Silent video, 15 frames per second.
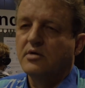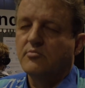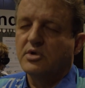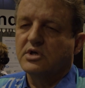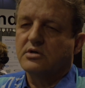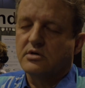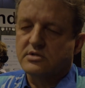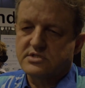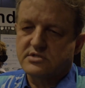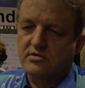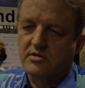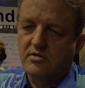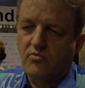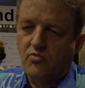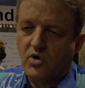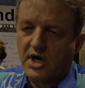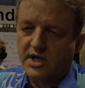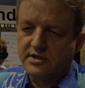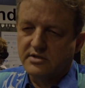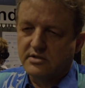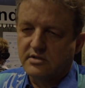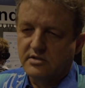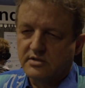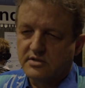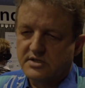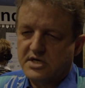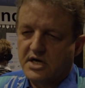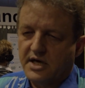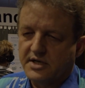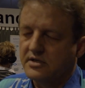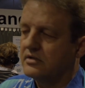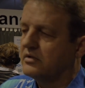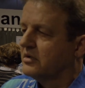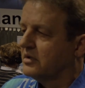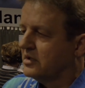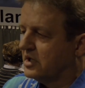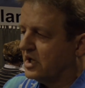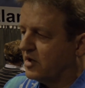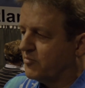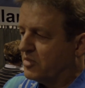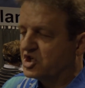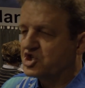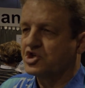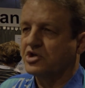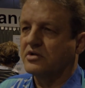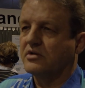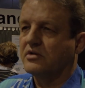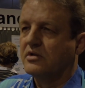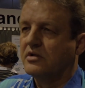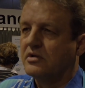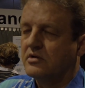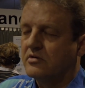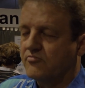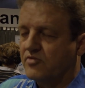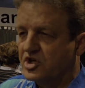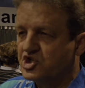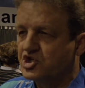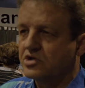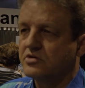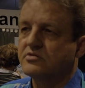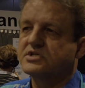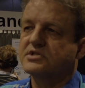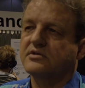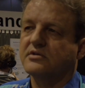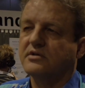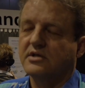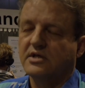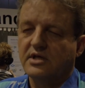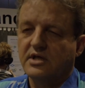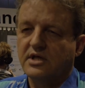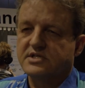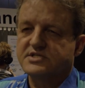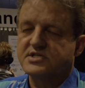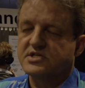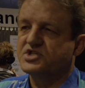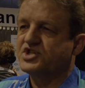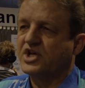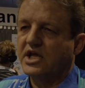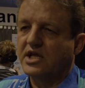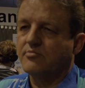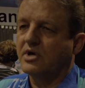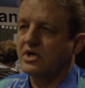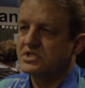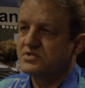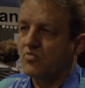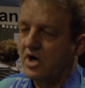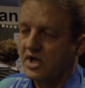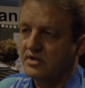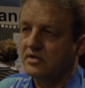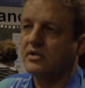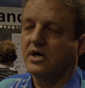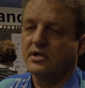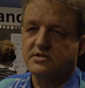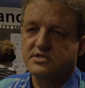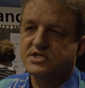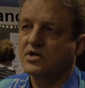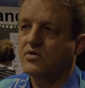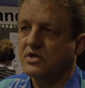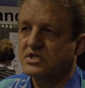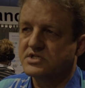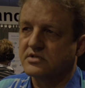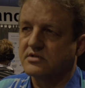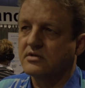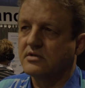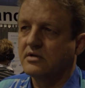because 1 ton emission reduced is the same as 1 ton sequestered.